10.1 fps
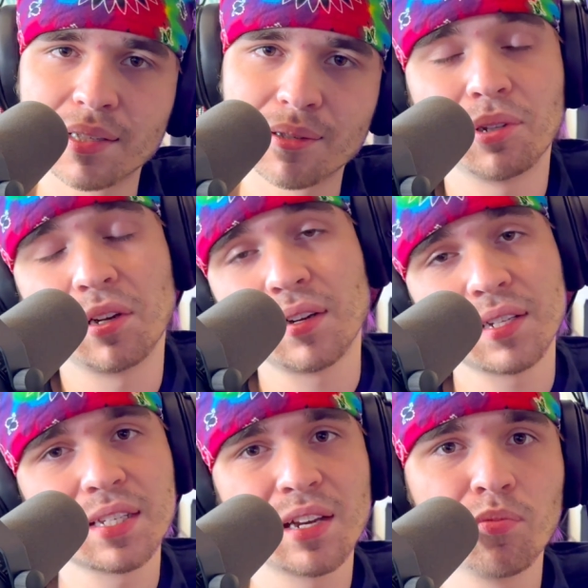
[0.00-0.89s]
this. And
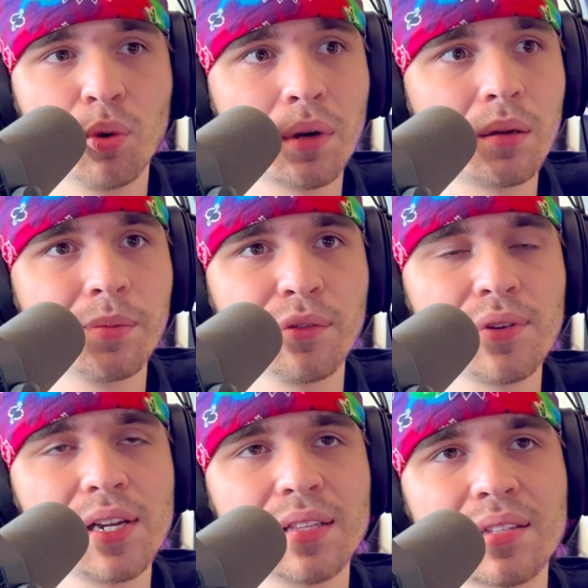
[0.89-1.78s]
honestly, it will probably be
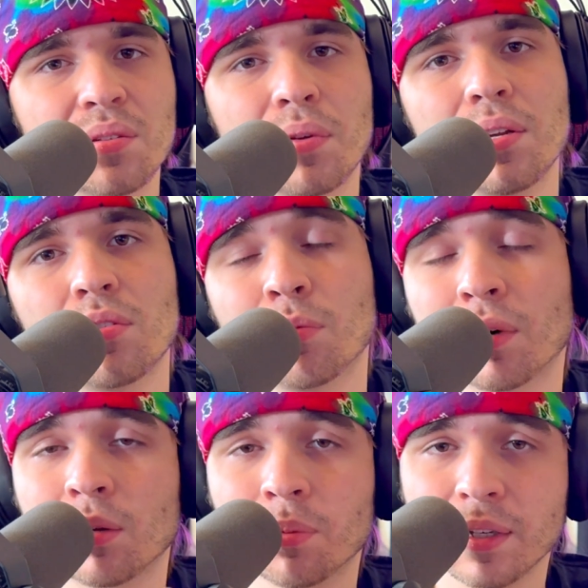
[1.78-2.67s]
fitting that this video will
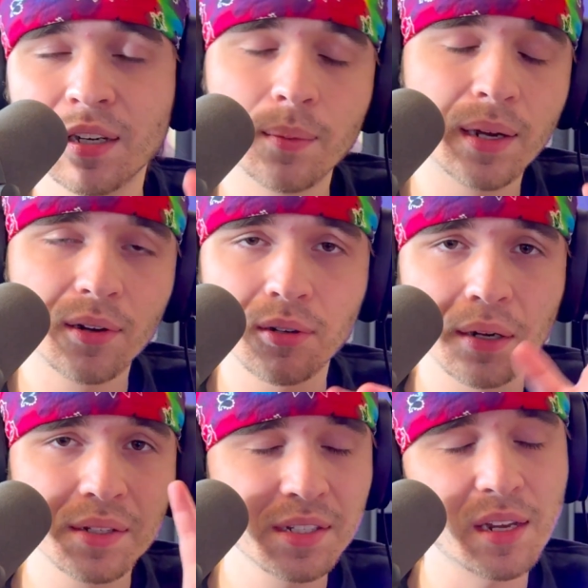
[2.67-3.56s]
probably come out
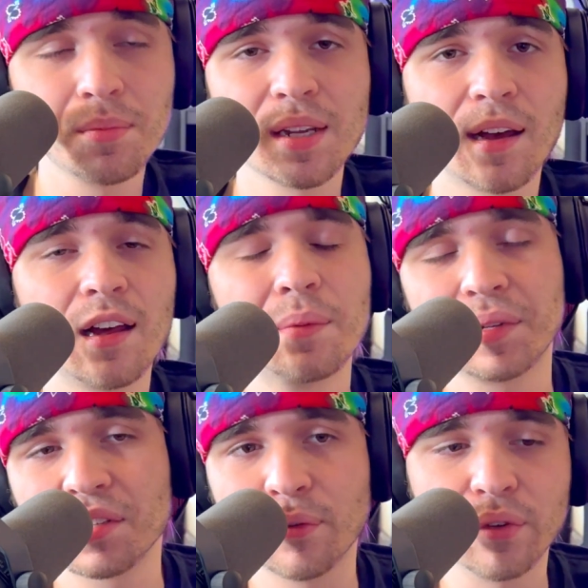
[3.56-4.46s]
around the same time
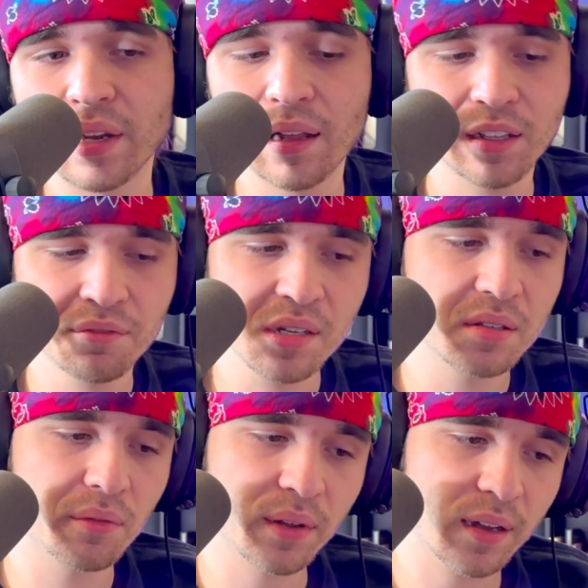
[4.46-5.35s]
as the finale of
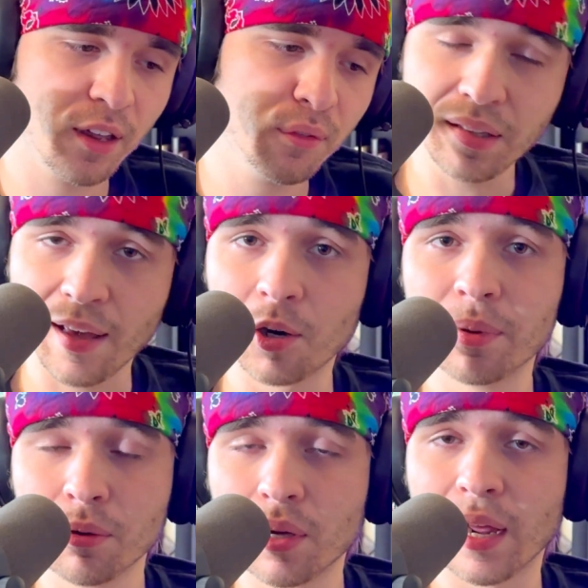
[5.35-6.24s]
season 5. That'll
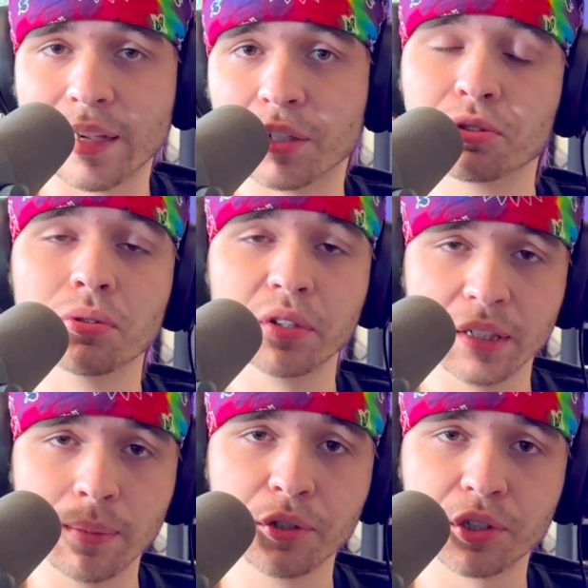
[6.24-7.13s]
be when I get
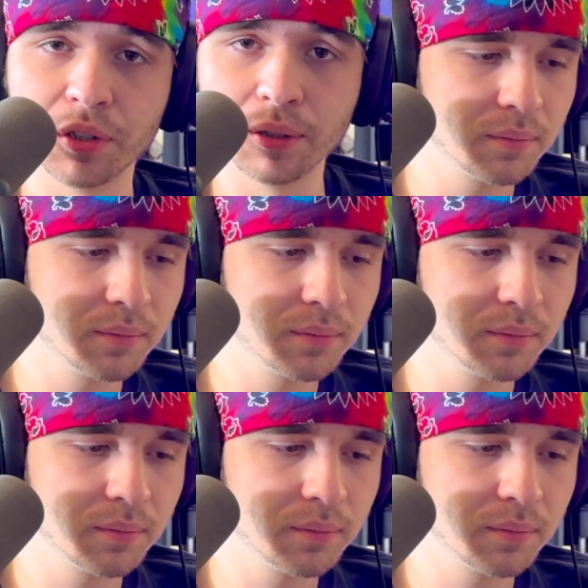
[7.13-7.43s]
truly emotional.